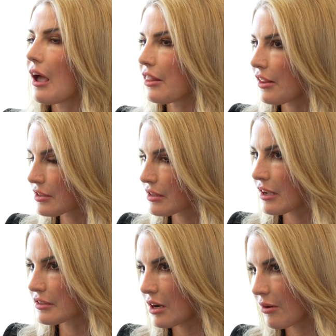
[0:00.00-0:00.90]
and things
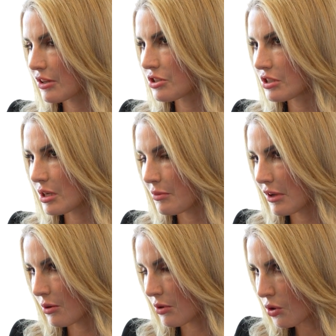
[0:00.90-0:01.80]
like direct-to-chip
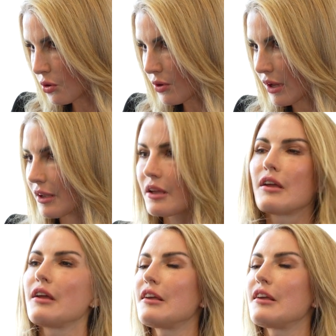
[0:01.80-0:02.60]
liquid cooling